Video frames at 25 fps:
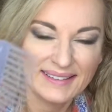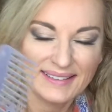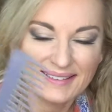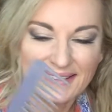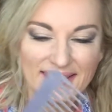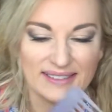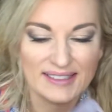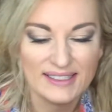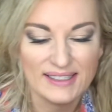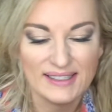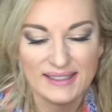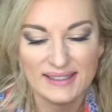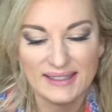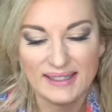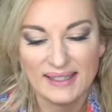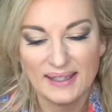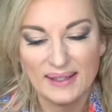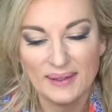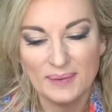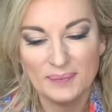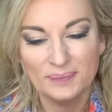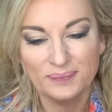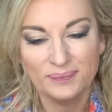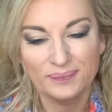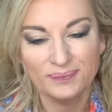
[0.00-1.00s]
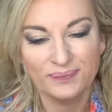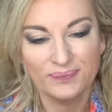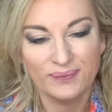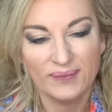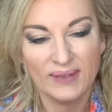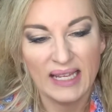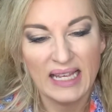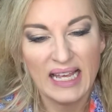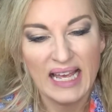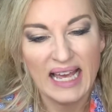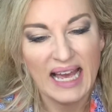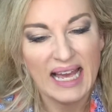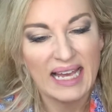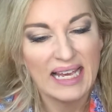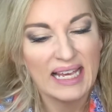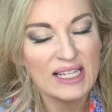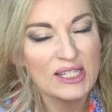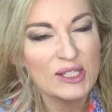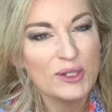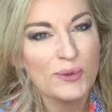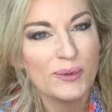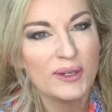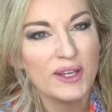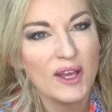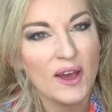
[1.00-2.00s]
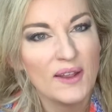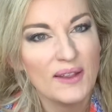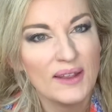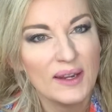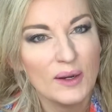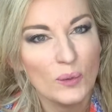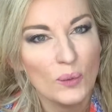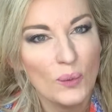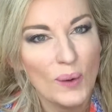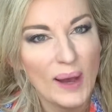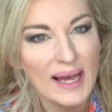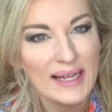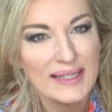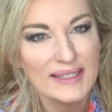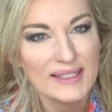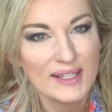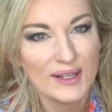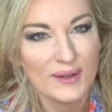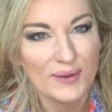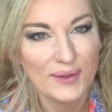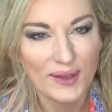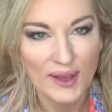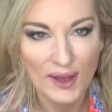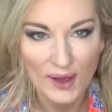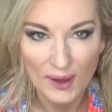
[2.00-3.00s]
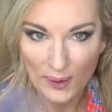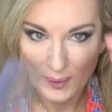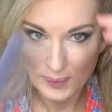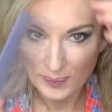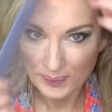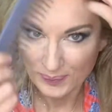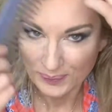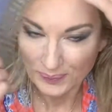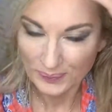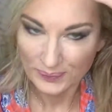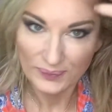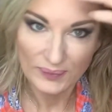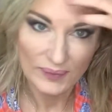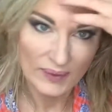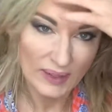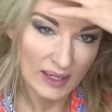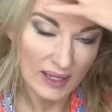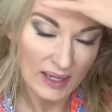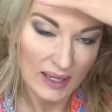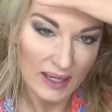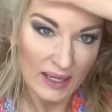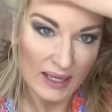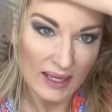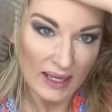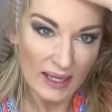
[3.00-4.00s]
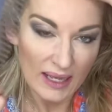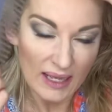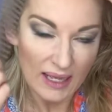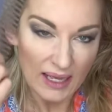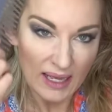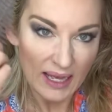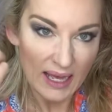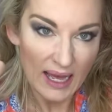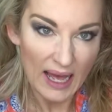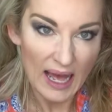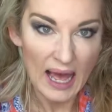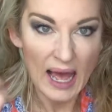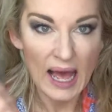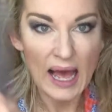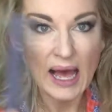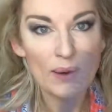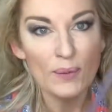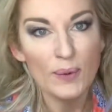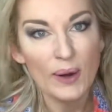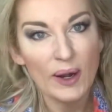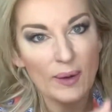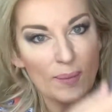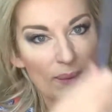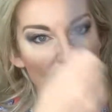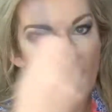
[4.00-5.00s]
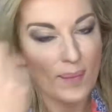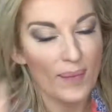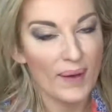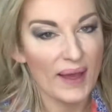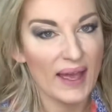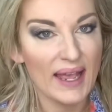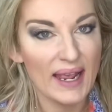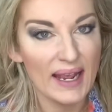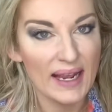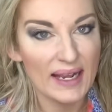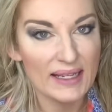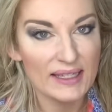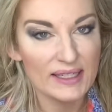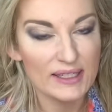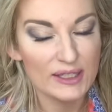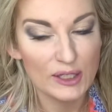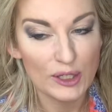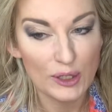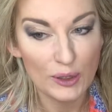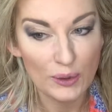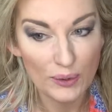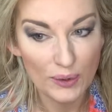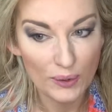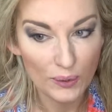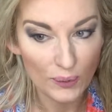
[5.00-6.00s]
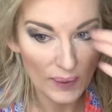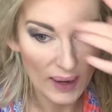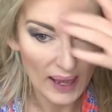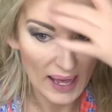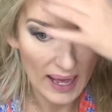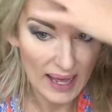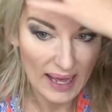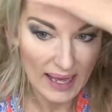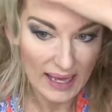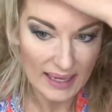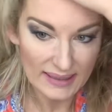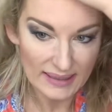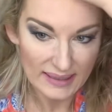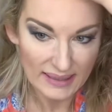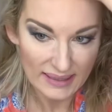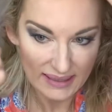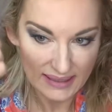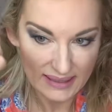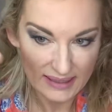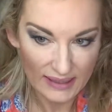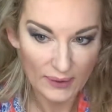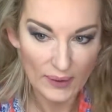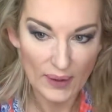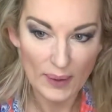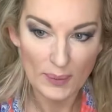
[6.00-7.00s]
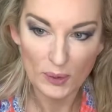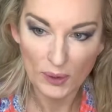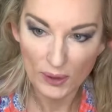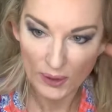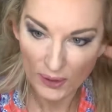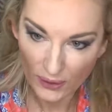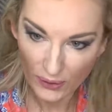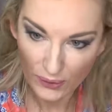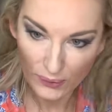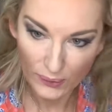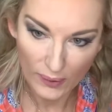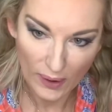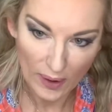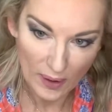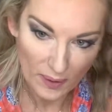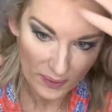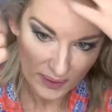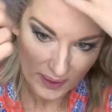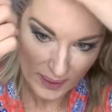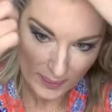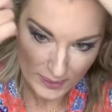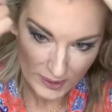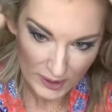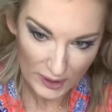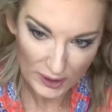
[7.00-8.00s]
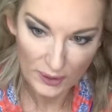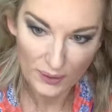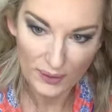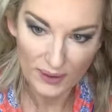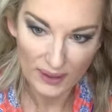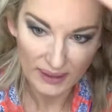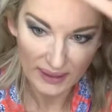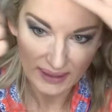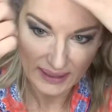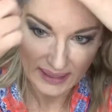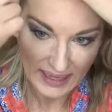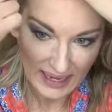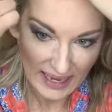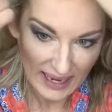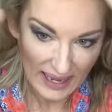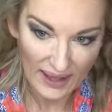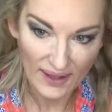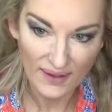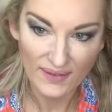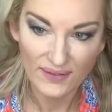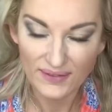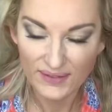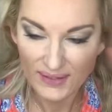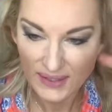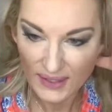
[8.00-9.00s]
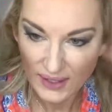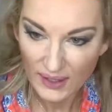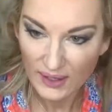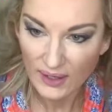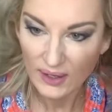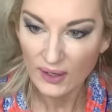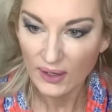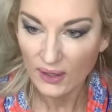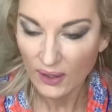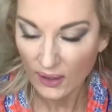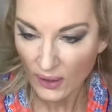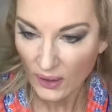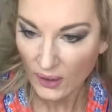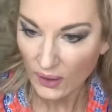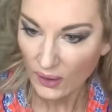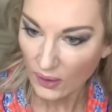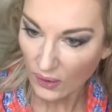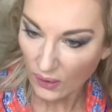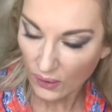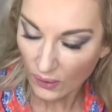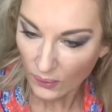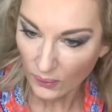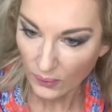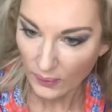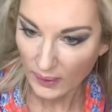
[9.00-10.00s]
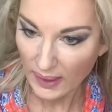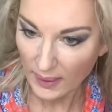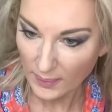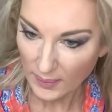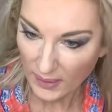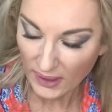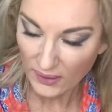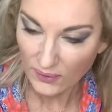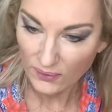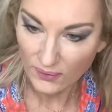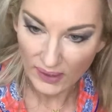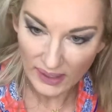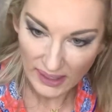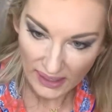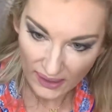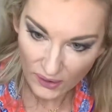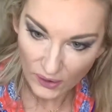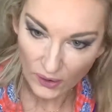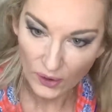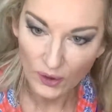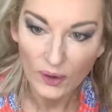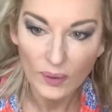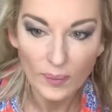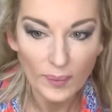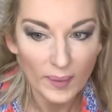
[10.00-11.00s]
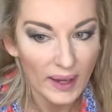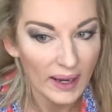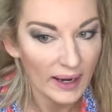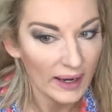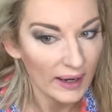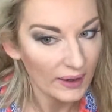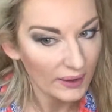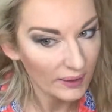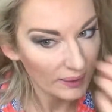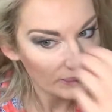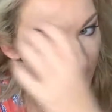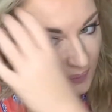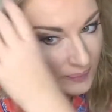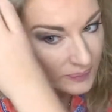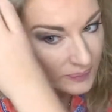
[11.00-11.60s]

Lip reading: Just, I guess you would call that a wide tooth comb. I wear my bangs to the right, so I'm going to throw them to the left when I'm getting ready to curl my hair.